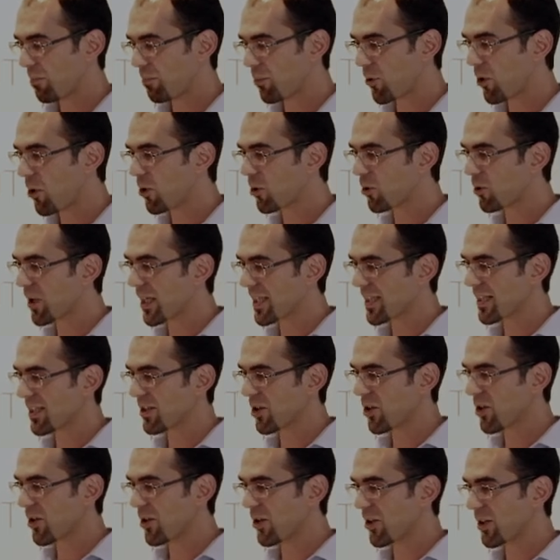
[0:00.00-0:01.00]
progress
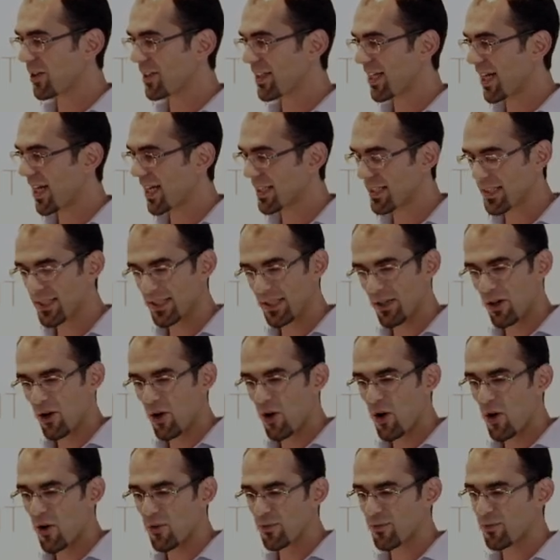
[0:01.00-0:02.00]
on the task
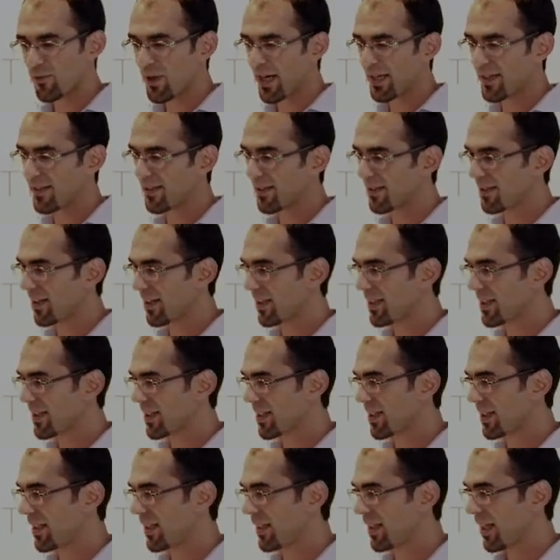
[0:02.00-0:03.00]
of
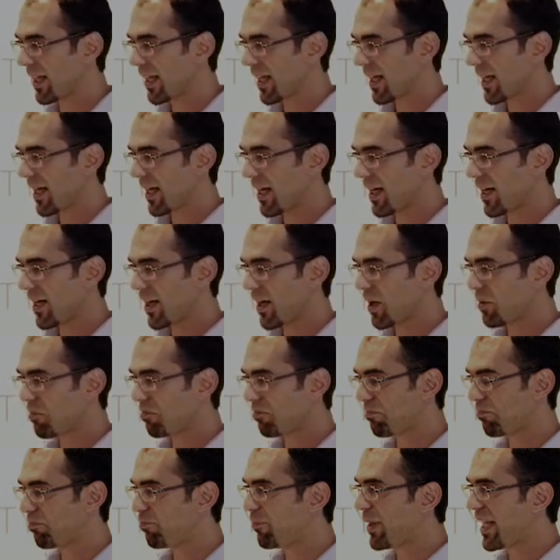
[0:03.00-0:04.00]
recognizing
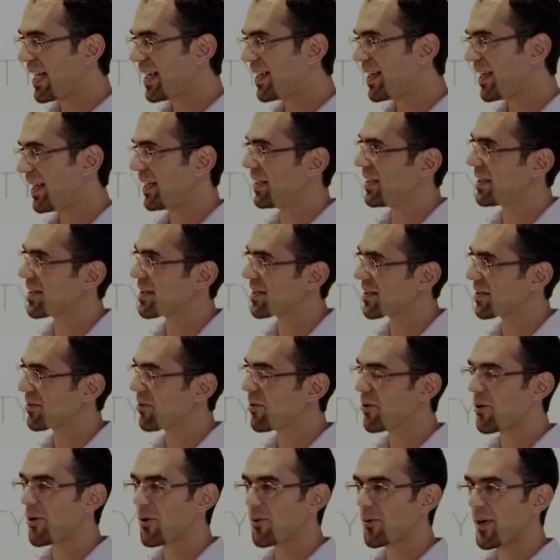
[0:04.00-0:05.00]
buildings
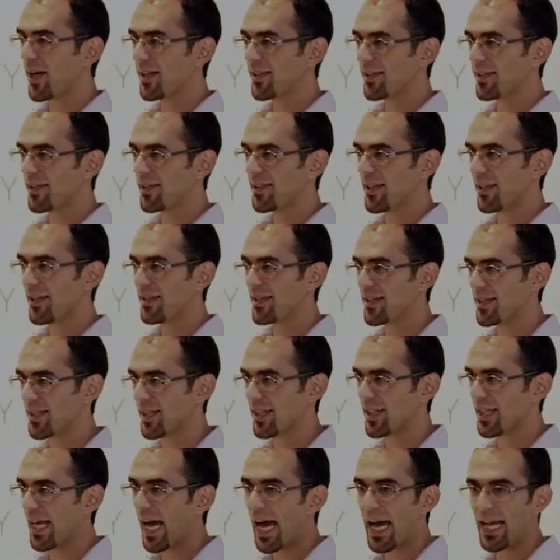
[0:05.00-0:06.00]
or
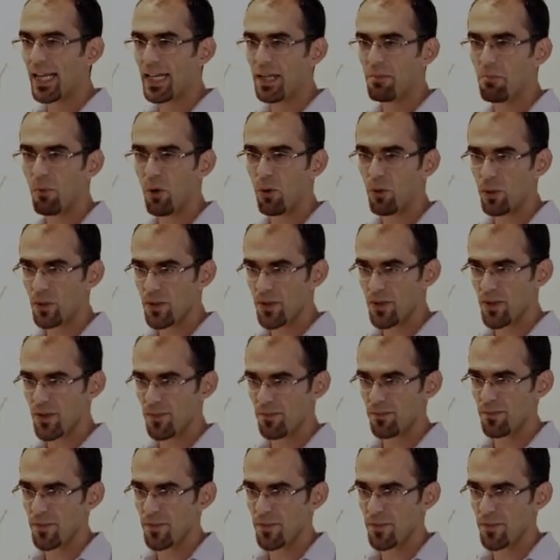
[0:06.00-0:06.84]
recognizing animals?